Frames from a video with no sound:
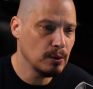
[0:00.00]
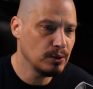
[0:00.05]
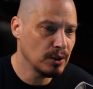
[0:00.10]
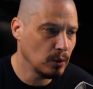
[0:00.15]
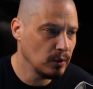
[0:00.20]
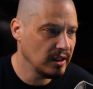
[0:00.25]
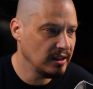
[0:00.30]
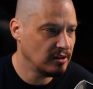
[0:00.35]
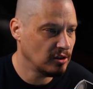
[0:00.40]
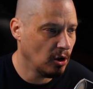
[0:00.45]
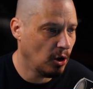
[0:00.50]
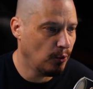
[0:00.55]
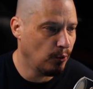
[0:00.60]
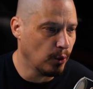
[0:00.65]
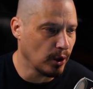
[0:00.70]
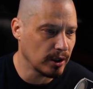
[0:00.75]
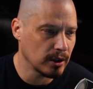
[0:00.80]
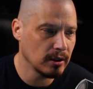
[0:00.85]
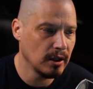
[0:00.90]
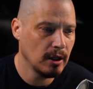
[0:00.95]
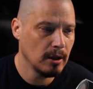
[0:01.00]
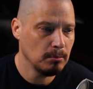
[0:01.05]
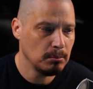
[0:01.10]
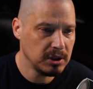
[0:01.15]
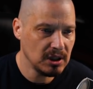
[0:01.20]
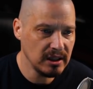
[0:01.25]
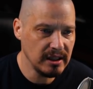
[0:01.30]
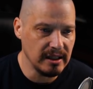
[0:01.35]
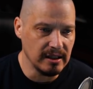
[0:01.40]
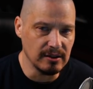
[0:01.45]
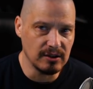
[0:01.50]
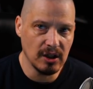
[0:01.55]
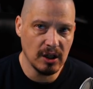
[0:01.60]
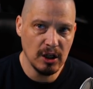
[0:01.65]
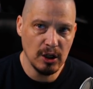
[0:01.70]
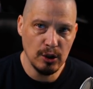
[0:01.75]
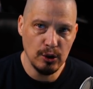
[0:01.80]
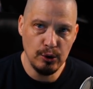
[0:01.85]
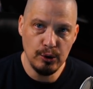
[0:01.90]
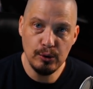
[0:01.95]
only software, please
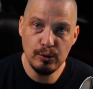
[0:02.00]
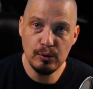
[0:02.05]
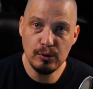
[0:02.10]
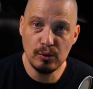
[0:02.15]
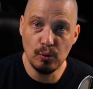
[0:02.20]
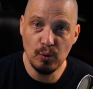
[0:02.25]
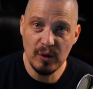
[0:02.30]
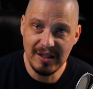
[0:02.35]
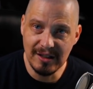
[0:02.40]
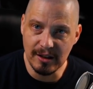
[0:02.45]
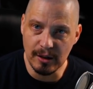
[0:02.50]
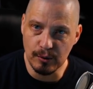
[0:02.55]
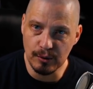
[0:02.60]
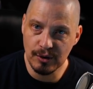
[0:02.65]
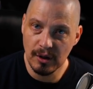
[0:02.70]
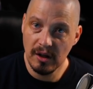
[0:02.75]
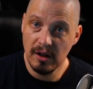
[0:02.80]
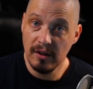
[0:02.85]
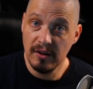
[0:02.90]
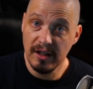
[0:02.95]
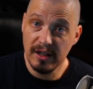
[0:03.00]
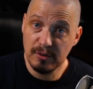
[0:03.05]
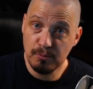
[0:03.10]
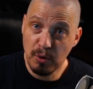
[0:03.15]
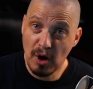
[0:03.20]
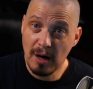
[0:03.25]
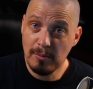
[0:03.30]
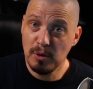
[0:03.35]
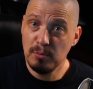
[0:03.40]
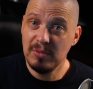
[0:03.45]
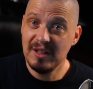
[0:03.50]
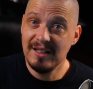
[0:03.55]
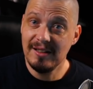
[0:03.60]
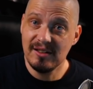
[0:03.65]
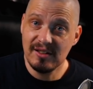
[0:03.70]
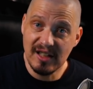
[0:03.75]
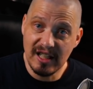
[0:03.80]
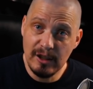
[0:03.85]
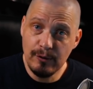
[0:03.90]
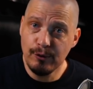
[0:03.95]
use Windows. It's probably
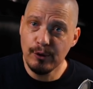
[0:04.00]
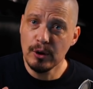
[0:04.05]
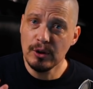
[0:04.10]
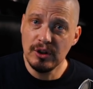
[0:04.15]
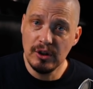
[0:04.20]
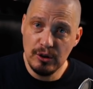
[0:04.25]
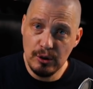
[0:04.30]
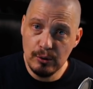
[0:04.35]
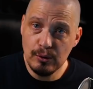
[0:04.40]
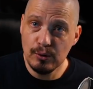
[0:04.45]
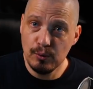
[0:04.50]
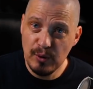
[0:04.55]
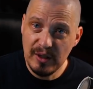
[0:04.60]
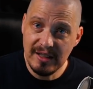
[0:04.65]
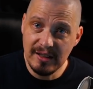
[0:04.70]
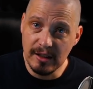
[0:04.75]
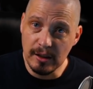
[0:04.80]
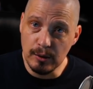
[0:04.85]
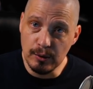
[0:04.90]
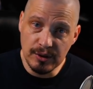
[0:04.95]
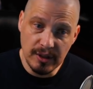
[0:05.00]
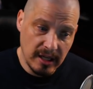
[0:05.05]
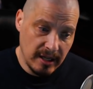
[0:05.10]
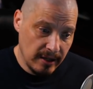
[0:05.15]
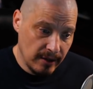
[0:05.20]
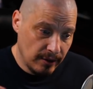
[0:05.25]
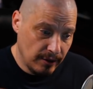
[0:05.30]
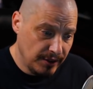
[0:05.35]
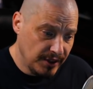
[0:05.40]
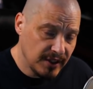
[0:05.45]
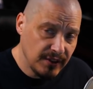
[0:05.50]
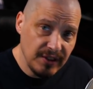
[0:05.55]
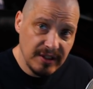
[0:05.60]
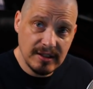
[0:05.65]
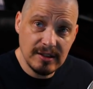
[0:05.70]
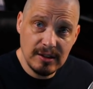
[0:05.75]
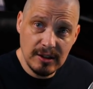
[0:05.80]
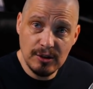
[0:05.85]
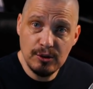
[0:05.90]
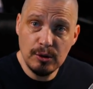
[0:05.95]
safer to use Windows than this
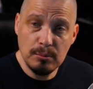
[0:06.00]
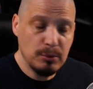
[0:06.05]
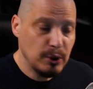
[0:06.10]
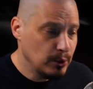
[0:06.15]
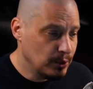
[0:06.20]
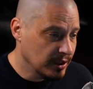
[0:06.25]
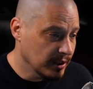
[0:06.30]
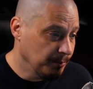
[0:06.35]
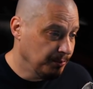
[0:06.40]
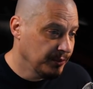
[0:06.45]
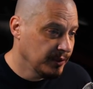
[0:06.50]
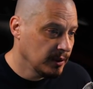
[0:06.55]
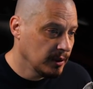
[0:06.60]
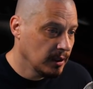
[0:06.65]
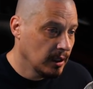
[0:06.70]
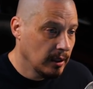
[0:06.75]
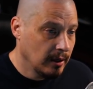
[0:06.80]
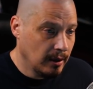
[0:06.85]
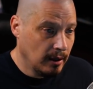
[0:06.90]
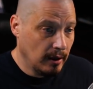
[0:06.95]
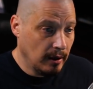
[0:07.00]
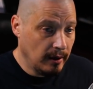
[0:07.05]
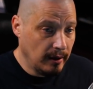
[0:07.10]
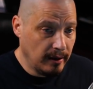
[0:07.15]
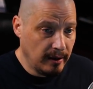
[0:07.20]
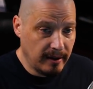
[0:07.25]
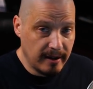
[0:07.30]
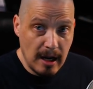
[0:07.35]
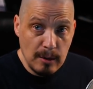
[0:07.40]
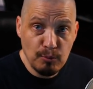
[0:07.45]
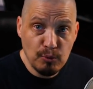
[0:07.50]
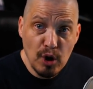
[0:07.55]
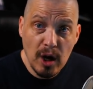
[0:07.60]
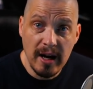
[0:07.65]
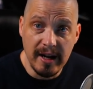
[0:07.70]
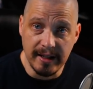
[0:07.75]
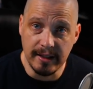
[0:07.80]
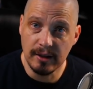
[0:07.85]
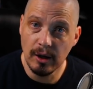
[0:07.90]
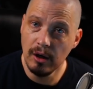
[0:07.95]
distribution. And I'm
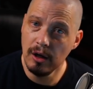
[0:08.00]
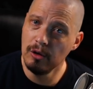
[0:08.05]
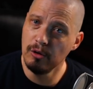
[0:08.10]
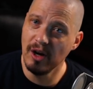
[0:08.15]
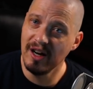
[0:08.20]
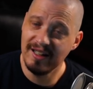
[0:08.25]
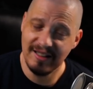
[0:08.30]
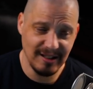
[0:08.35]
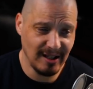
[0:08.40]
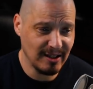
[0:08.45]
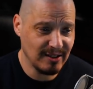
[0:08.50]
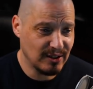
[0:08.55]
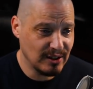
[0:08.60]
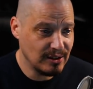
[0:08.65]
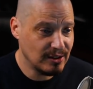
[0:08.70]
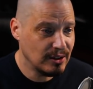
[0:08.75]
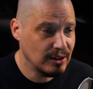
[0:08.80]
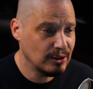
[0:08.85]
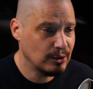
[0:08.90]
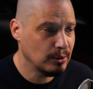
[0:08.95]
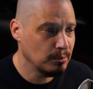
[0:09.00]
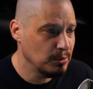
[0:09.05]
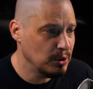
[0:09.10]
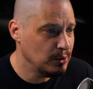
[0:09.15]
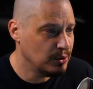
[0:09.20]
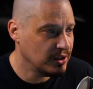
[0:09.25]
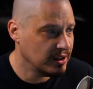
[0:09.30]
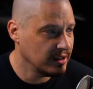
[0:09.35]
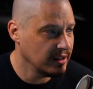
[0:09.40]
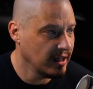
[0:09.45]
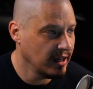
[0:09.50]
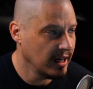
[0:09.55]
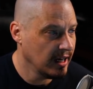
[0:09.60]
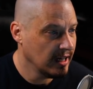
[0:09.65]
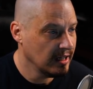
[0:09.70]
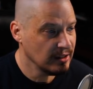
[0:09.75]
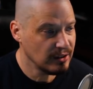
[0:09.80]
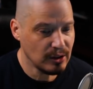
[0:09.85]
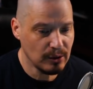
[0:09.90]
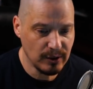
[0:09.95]
right, like this distribution.
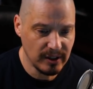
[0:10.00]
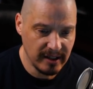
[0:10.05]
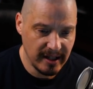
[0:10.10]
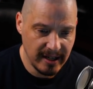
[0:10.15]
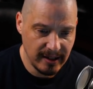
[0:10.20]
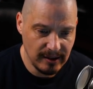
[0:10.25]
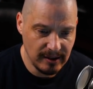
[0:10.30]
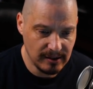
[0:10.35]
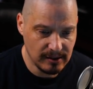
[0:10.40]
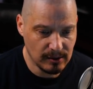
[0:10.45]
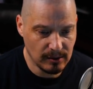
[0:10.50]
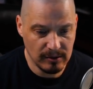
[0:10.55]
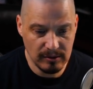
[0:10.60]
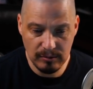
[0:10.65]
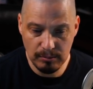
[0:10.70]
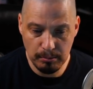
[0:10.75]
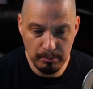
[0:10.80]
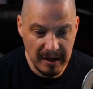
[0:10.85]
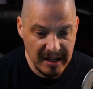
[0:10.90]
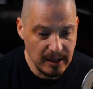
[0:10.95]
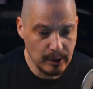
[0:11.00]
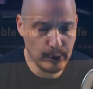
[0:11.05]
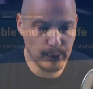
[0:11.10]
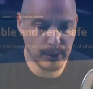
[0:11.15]
So they had this major